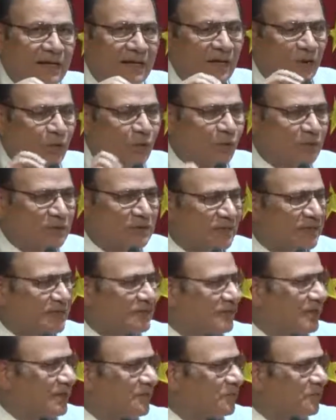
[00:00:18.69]

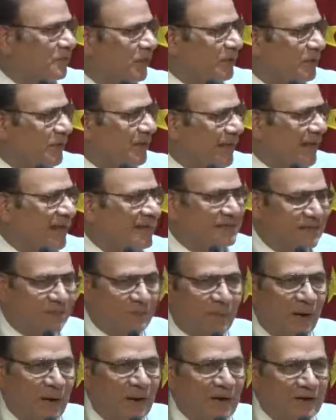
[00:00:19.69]
ecosystem for the gas
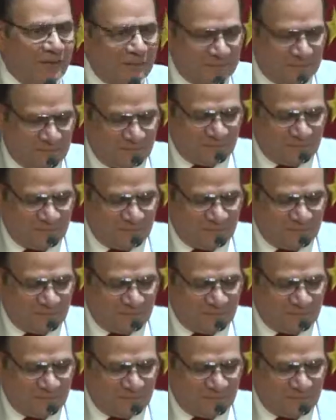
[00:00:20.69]
demand.